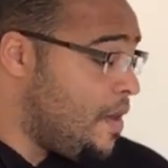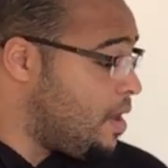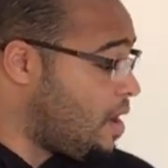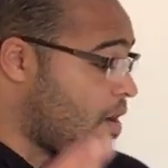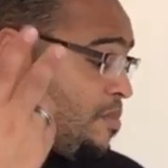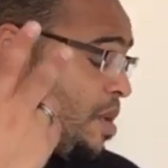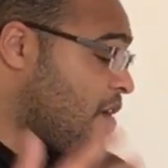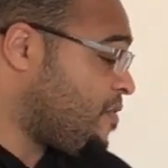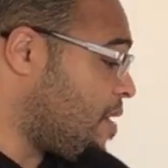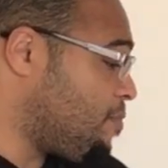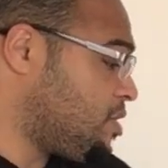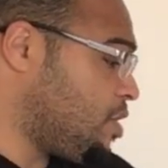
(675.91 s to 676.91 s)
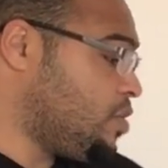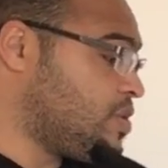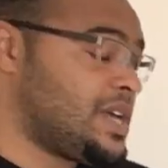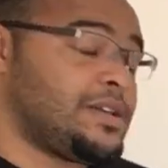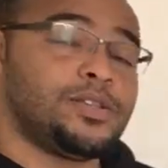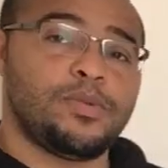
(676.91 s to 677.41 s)
life path number twos
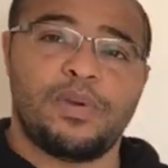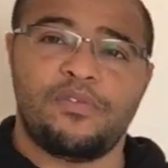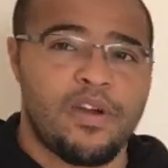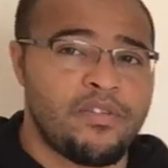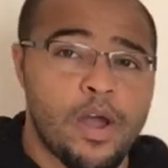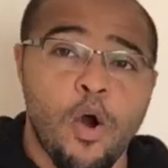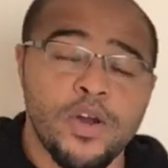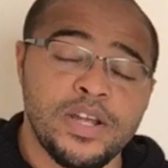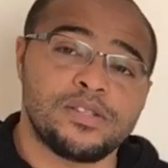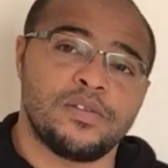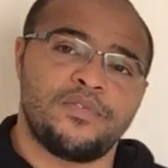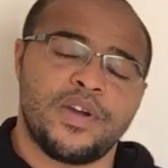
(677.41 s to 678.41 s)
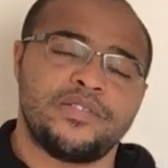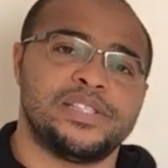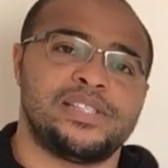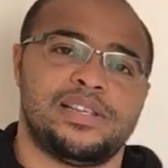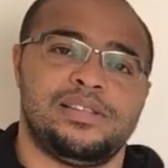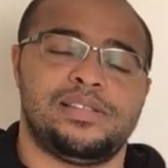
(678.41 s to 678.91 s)
tend to be very honest and very
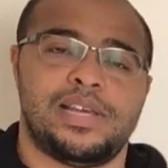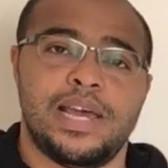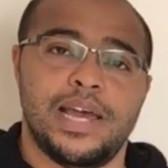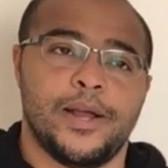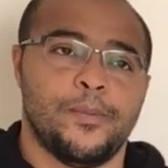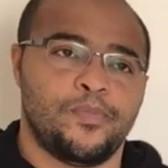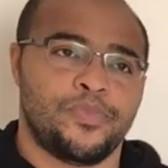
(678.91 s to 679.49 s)
sincere